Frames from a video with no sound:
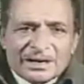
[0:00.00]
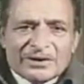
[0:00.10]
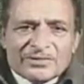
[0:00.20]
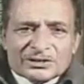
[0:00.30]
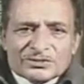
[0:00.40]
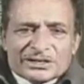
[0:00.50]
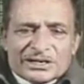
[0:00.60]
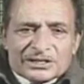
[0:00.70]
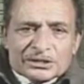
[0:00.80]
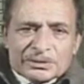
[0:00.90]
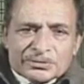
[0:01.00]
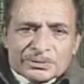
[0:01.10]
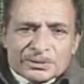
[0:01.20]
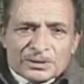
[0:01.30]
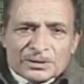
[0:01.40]
And once we say it is
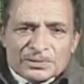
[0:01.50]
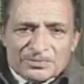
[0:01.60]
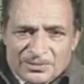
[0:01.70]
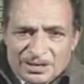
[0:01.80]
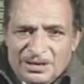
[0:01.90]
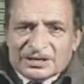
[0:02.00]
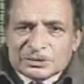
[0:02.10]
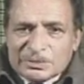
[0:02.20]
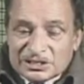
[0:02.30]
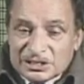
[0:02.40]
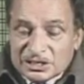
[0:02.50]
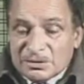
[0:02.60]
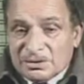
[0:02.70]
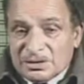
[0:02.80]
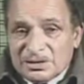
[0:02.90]
beautiful, it is
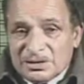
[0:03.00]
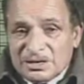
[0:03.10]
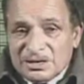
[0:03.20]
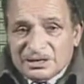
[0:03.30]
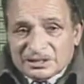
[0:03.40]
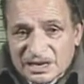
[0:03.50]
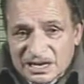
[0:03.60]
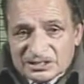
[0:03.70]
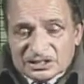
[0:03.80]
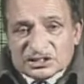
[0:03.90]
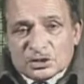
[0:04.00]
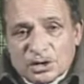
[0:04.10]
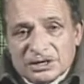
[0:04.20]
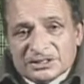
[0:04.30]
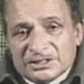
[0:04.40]
presentable, it has its
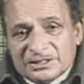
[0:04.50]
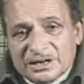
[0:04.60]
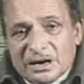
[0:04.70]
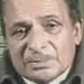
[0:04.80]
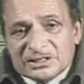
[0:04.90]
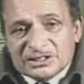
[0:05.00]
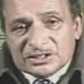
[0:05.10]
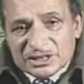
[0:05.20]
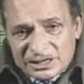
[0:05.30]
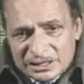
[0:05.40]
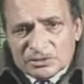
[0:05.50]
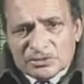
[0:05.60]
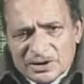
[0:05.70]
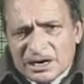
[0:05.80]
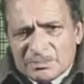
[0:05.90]
quality of understanding, you will
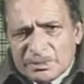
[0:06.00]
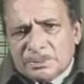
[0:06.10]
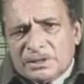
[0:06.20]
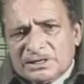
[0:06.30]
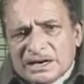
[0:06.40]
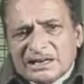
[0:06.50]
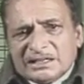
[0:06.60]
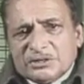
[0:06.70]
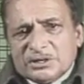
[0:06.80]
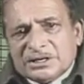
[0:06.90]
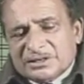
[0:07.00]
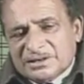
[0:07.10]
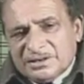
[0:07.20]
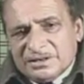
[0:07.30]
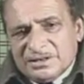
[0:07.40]
find people attracted to it.
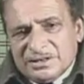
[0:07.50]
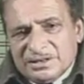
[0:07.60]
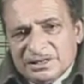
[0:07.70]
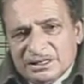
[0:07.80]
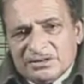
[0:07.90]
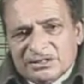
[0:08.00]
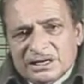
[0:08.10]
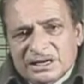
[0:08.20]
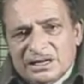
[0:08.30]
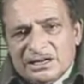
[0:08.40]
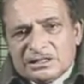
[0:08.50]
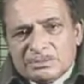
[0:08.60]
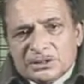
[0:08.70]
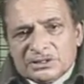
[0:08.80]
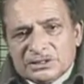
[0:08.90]
They'll say, here is a
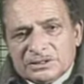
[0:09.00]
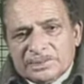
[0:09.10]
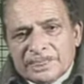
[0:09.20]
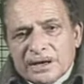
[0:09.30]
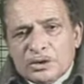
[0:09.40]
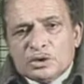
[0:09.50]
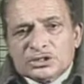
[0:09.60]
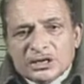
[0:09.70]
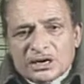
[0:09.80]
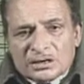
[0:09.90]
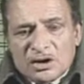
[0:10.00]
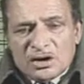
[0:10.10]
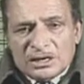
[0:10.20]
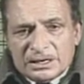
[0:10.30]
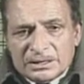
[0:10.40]
person who is not
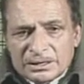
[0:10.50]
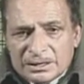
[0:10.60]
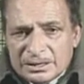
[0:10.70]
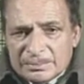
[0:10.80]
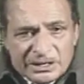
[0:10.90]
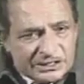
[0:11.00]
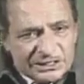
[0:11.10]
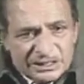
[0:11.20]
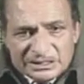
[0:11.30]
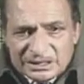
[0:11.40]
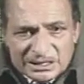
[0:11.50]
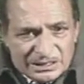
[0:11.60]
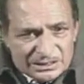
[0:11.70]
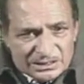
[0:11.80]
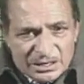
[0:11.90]
only presenting
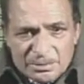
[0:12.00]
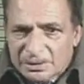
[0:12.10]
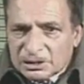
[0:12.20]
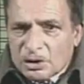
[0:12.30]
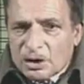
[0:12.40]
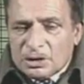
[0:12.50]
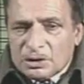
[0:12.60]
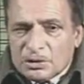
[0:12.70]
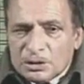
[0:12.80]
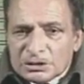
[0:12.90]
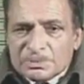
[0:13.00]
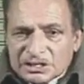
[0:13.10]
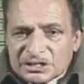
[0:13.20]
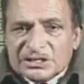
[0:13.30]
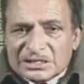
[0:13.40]
things, but who is
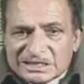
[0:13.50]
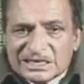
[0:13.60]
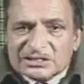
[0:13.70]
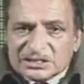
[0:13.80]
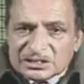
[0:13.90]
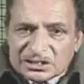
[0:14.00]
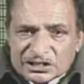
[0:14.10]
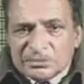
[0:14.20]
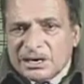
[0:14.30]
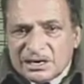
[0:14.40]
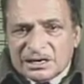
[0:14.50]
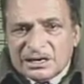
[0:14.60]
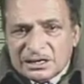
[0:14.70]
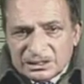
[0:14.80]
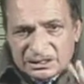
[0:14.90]
presenting things in such a manner
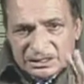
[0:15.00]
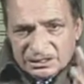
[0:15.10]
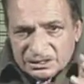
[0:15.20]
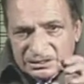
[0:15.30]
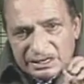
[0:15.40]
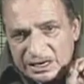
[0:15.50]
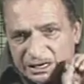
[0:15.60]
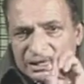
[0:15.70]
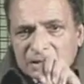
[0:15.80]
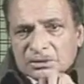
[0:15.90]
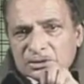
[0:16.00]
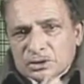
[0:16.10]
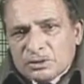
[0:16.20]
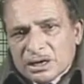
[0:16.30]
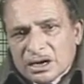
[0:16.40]
that it directly goes
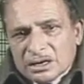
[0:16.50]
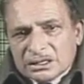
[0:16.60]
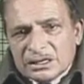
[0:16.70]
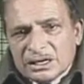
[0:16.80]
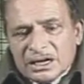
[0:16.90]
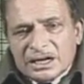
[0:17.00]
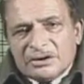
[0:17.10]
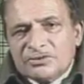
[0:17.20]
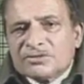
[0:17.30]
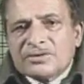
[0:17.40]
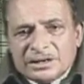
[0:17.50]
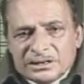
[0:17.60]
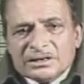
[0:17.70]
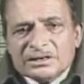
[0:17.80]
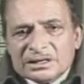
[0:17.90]
to our heart, and we
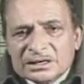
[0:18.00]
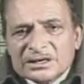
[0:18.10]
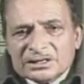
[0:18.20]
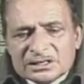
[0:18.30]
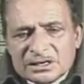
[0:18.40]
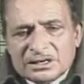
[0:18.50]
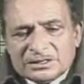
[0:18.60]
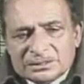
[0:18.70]
find that it's love